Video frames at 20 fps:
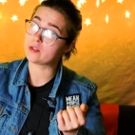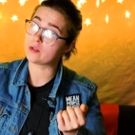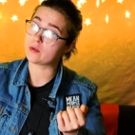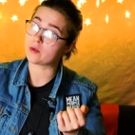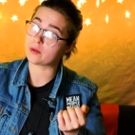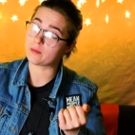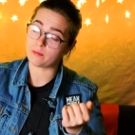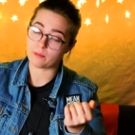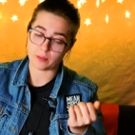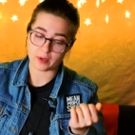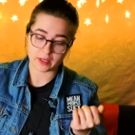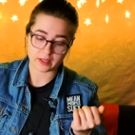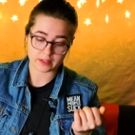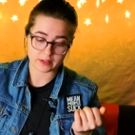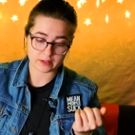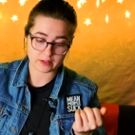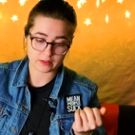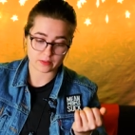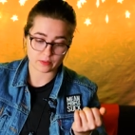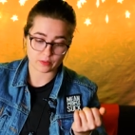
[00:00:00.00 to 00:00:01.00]
to
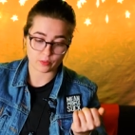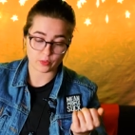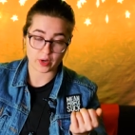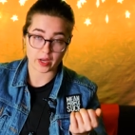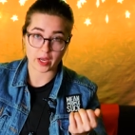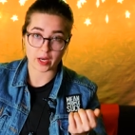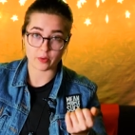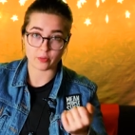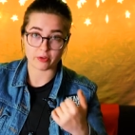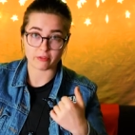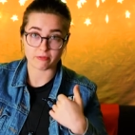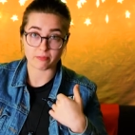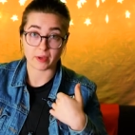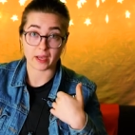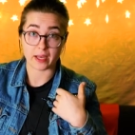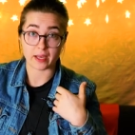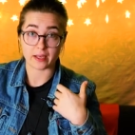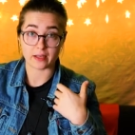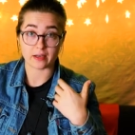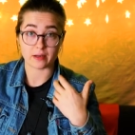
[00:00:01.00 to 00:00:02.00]
admit when we've
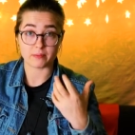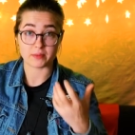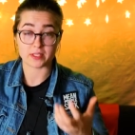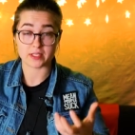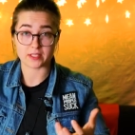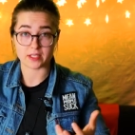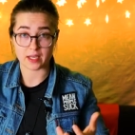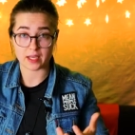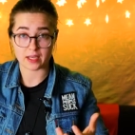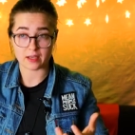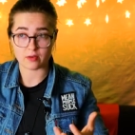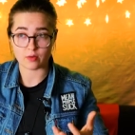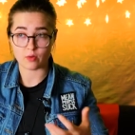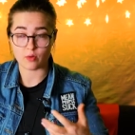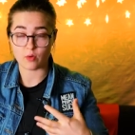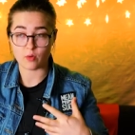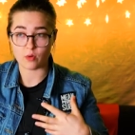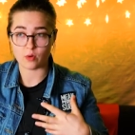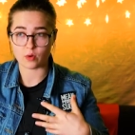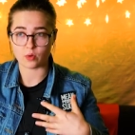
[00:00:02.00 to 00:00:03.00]
made a mistake,
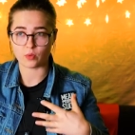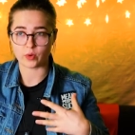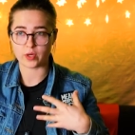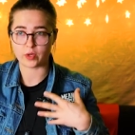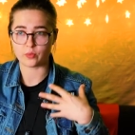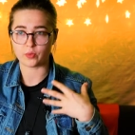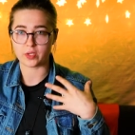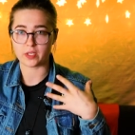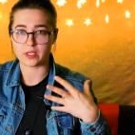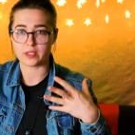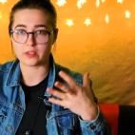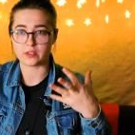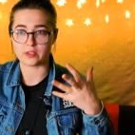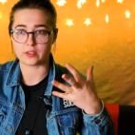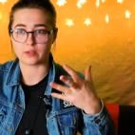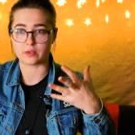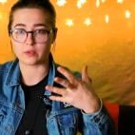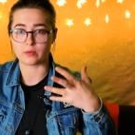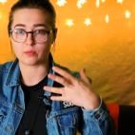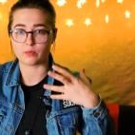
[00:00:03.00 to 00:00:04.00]
or when we need
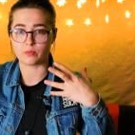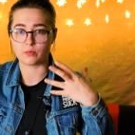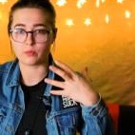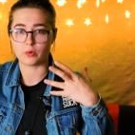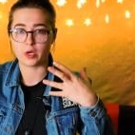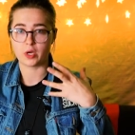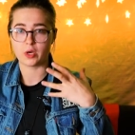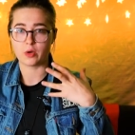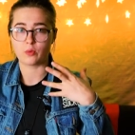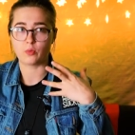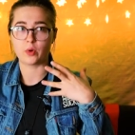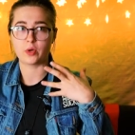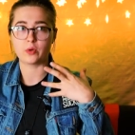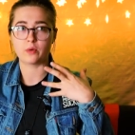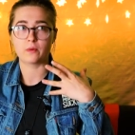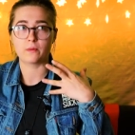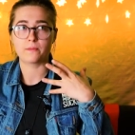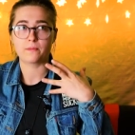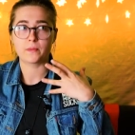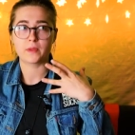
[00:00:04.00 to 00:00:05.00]
to, when,
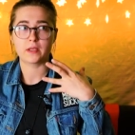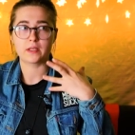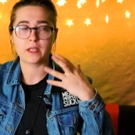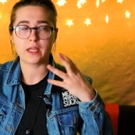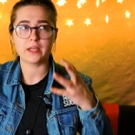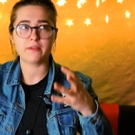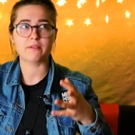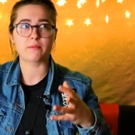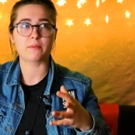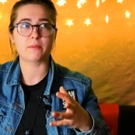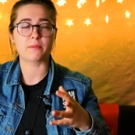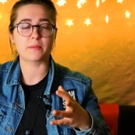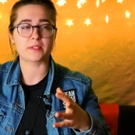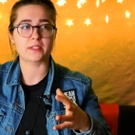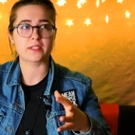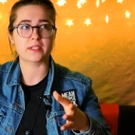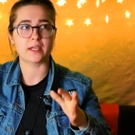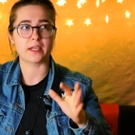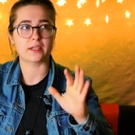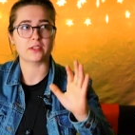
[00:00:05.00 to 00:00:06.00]
not even a
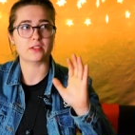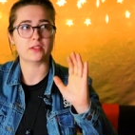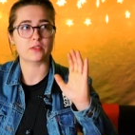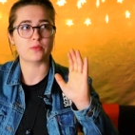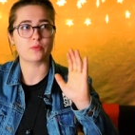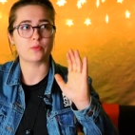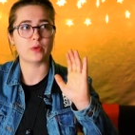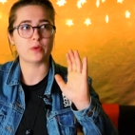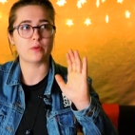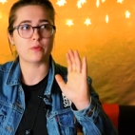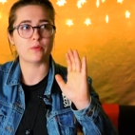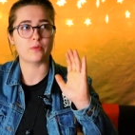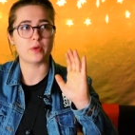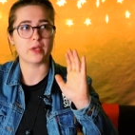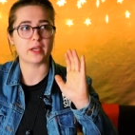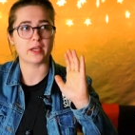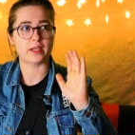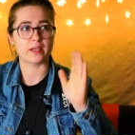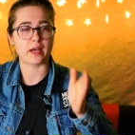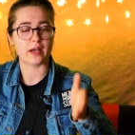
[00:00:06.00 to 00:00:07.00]
mistake, just when we
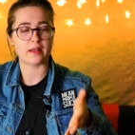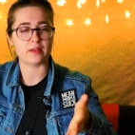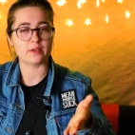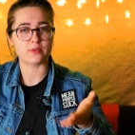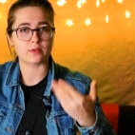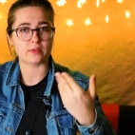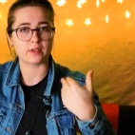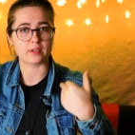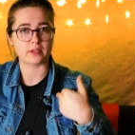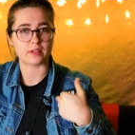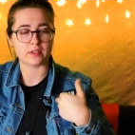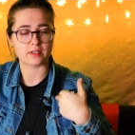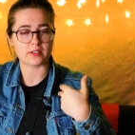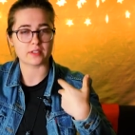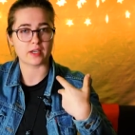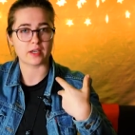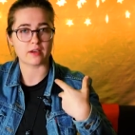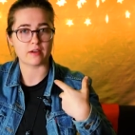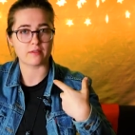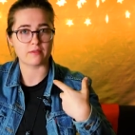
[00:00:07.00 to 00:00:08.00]
acknowledge within
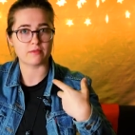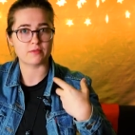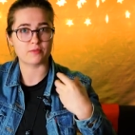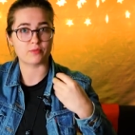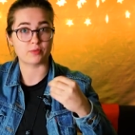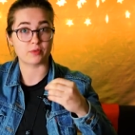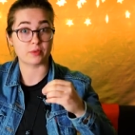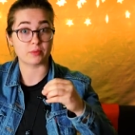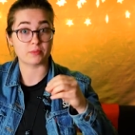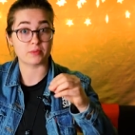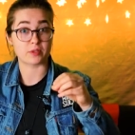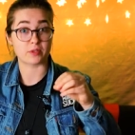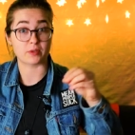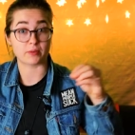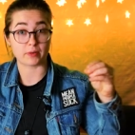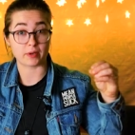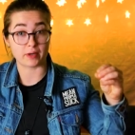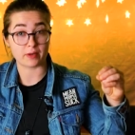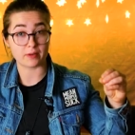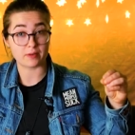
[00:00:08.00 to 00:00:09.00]
ourselves room to
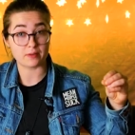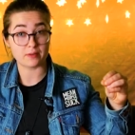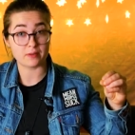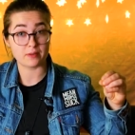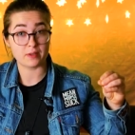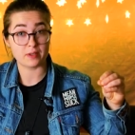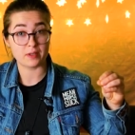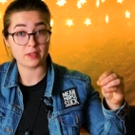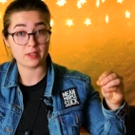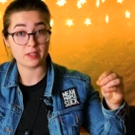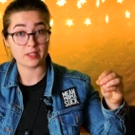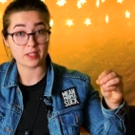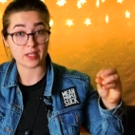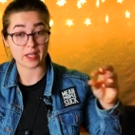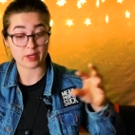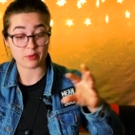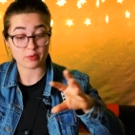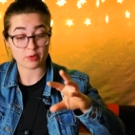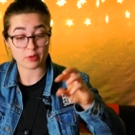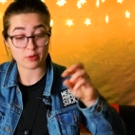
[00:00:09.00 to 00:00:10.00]
grow.
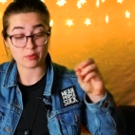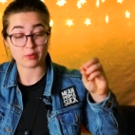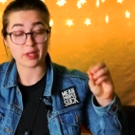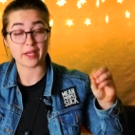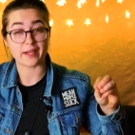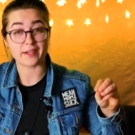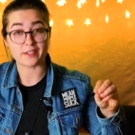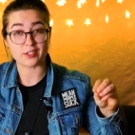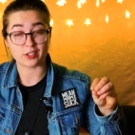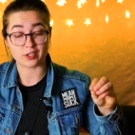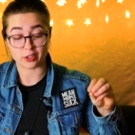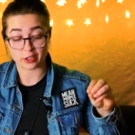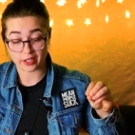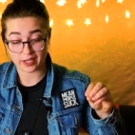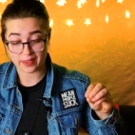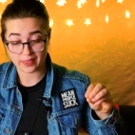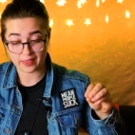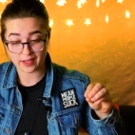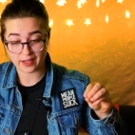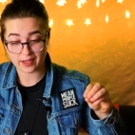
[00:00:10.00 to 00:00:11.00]
Like, we don't like to look
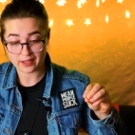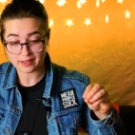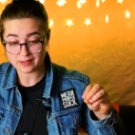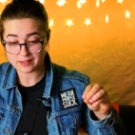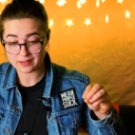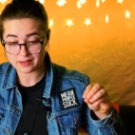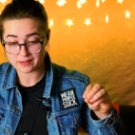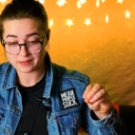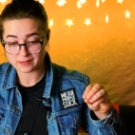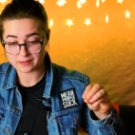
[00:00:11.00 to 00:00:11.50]
at that.